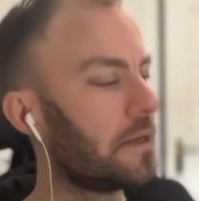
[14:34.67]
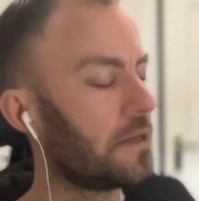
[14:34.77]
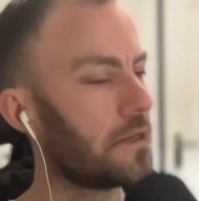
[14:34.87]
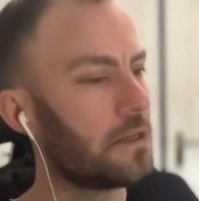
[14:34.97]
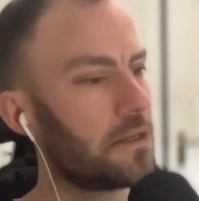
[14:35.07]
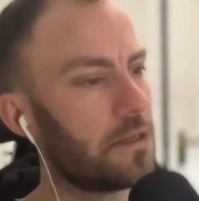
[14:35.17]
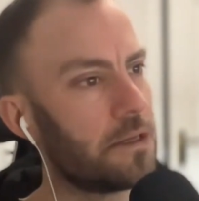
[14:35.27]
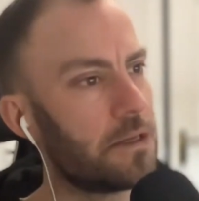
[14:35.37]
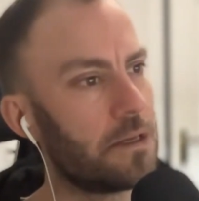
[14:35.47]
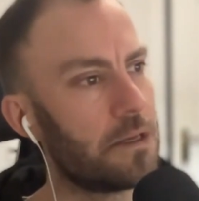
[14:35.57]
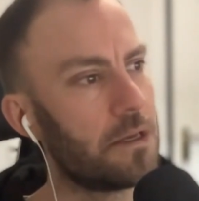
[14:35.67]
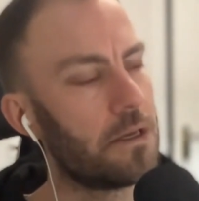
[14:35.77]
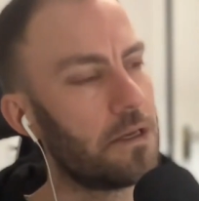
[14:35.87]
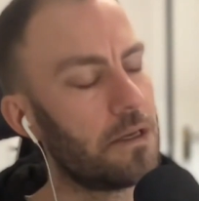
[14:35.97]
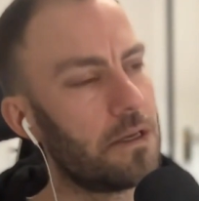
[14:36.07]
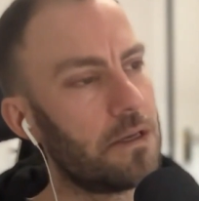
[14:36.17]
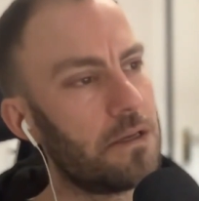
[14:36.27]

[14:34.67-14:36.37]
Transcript: (silence)